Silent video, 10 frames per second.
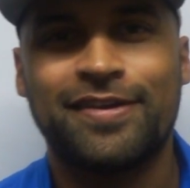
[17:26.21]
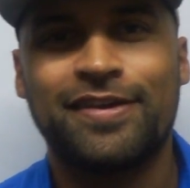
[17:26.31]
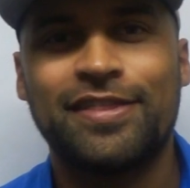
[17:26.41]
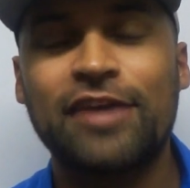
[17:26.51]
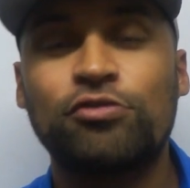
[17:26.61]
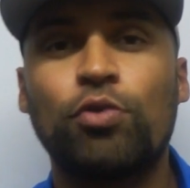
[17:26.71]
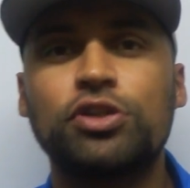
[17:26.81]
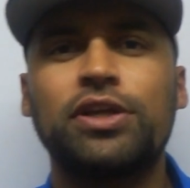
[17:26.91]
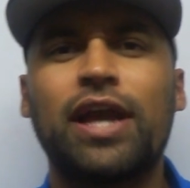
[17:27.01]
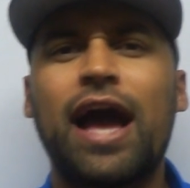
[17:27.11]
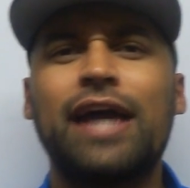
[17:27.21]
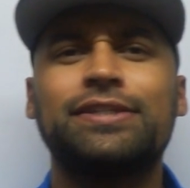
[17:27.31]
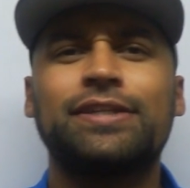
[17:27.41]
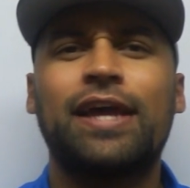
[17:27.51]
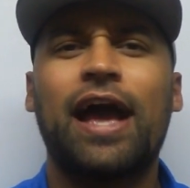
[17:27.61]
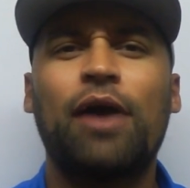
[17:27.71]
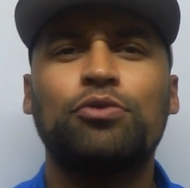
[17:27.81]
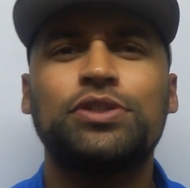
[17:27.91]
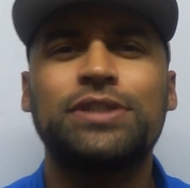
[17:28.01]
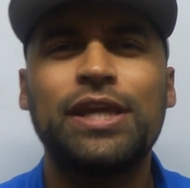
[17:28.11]
Thanks for watching, guys. I
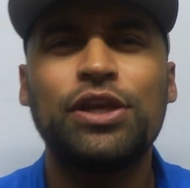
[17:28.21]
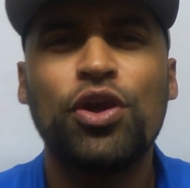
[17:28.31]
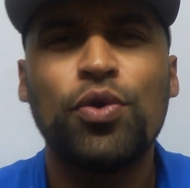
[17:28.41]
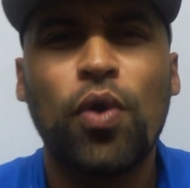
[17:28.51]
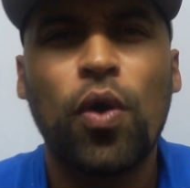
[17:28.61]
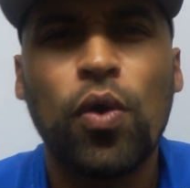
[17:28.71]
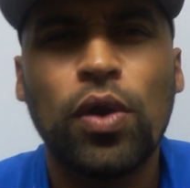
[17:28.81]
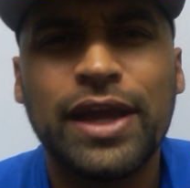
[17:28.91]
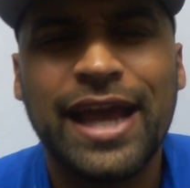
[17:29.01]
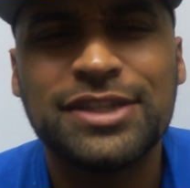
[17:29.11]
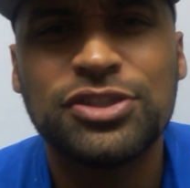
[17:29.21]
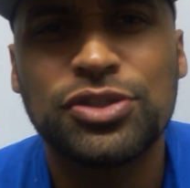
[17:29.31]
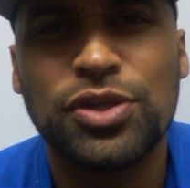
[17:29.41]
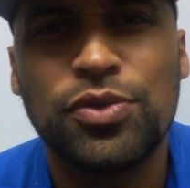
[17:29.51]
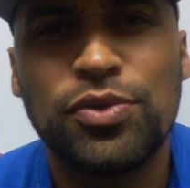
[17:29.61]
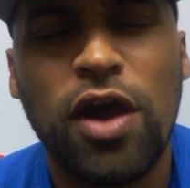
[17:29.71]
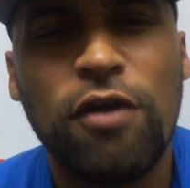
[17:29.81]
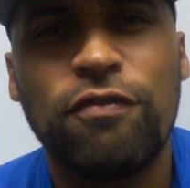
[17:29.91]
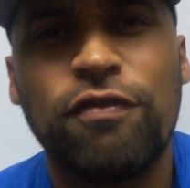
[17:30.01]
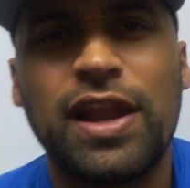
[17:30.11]
will see you all again soon,
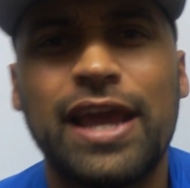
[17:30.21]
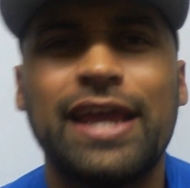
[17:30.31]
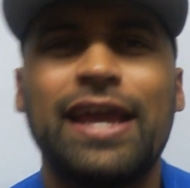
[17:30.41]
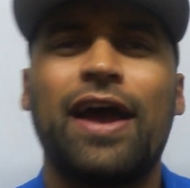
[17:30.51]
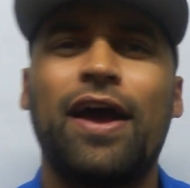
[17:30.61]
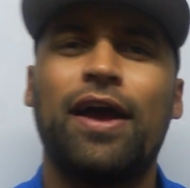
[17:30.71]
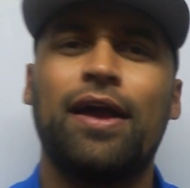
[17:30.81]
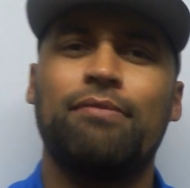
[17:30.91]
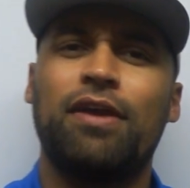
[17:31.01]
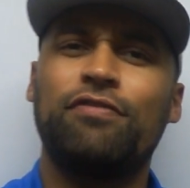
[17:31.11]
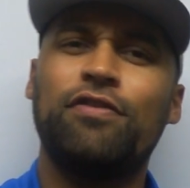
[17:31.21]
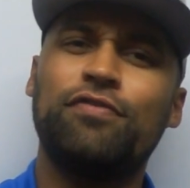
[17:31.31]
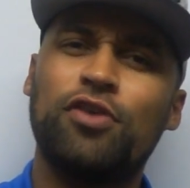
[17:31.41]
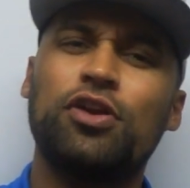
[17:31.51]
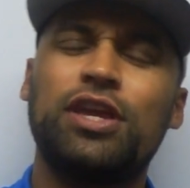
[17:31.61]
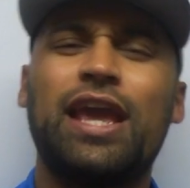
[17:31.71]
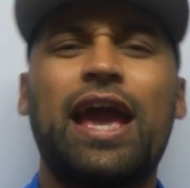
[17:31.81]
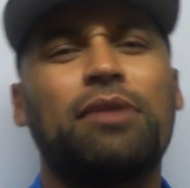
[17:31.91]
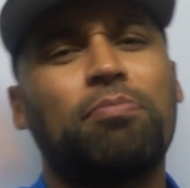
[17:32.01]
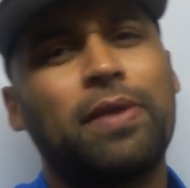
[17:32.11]
hopefully. If you've not
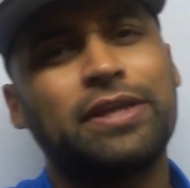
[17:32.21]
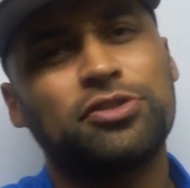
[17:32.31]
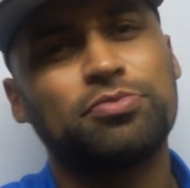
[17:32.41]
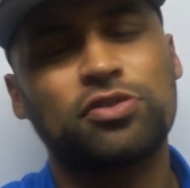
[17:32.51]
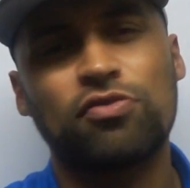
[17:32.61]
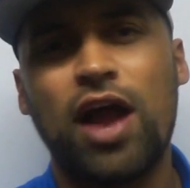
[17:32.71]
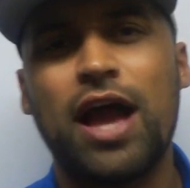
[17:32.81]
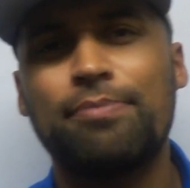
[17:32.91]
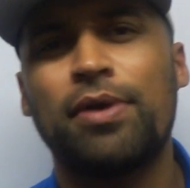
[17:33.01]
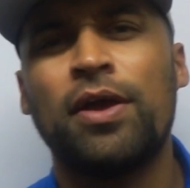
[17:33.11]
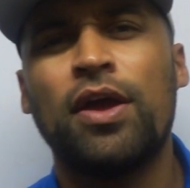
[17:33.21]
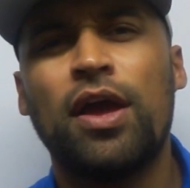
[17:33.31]
yet, please subscribe.